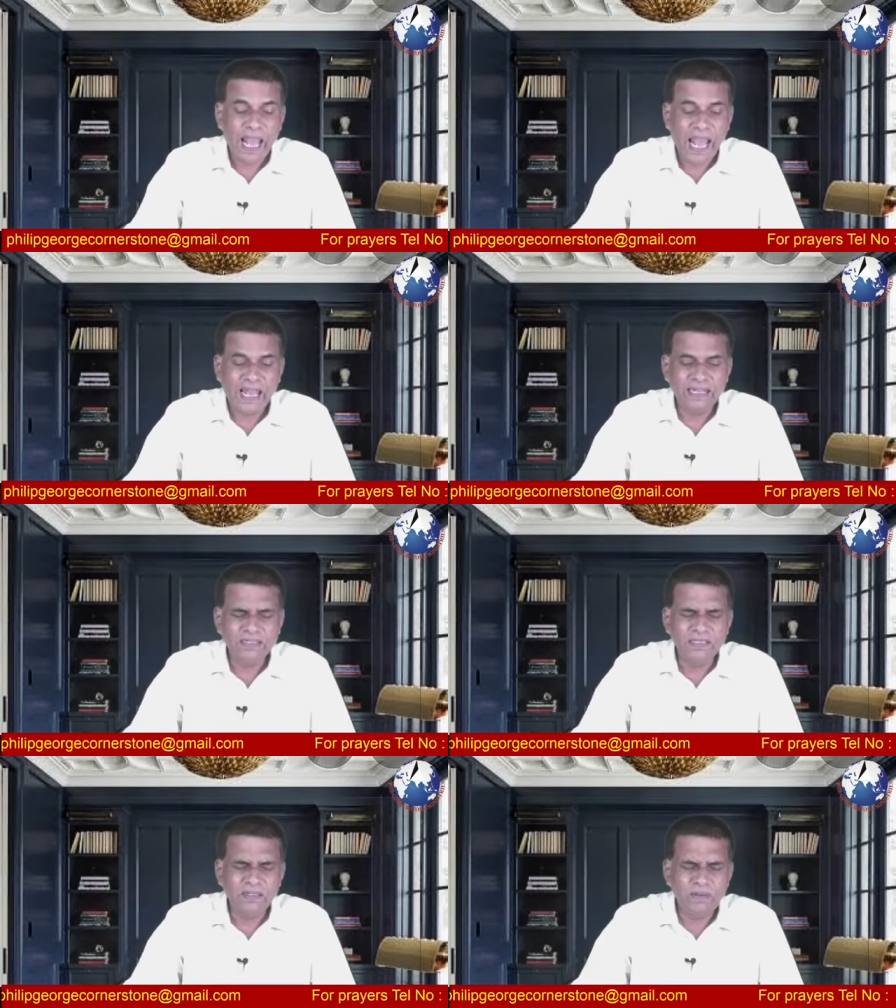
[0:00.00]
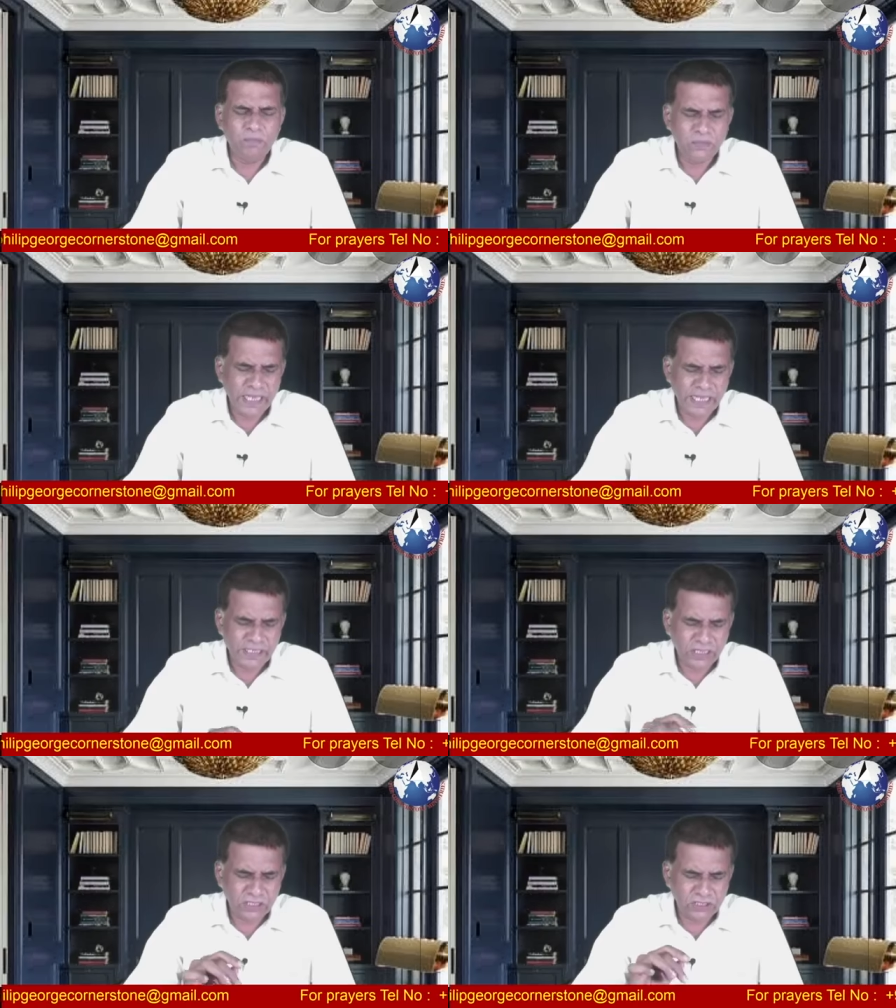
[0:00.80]
and um,
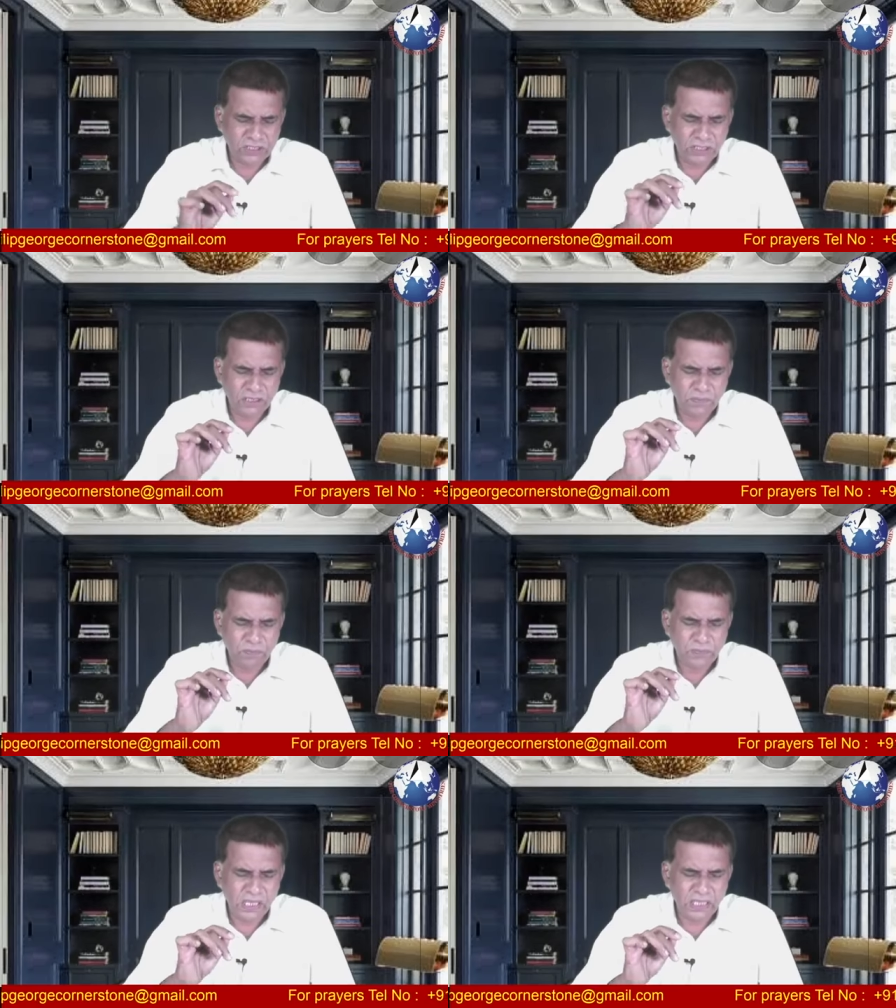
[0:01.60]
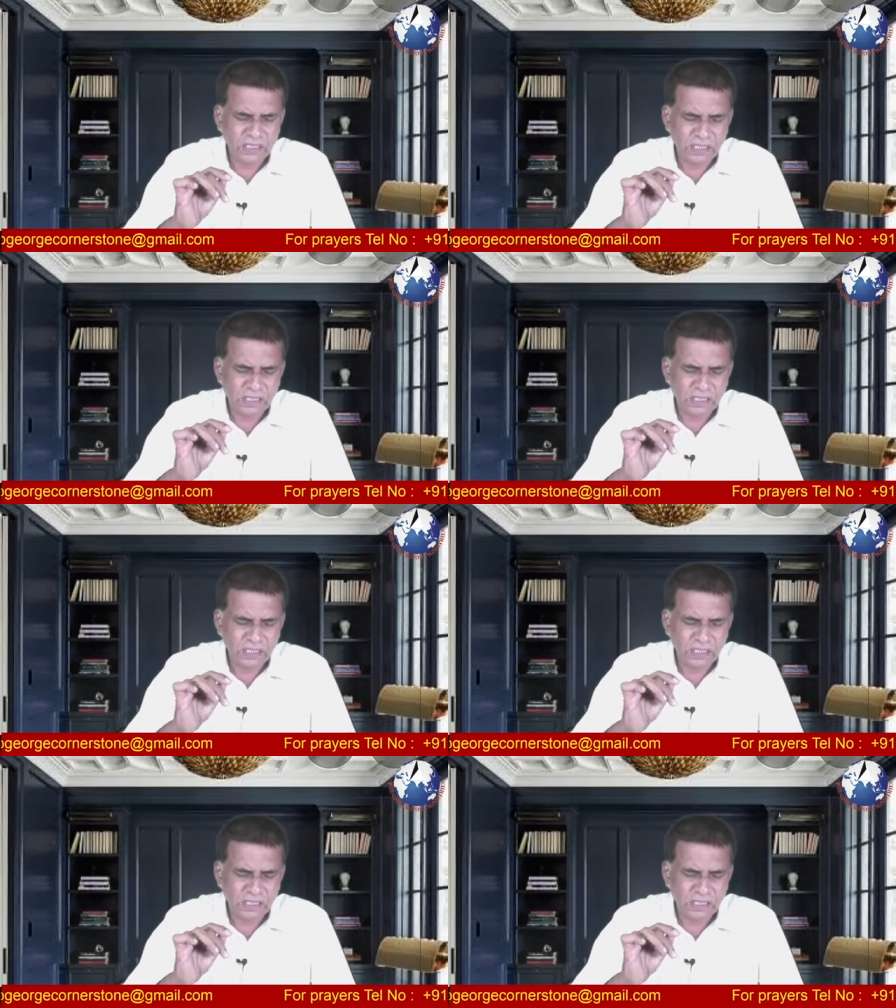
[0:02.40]
it is um,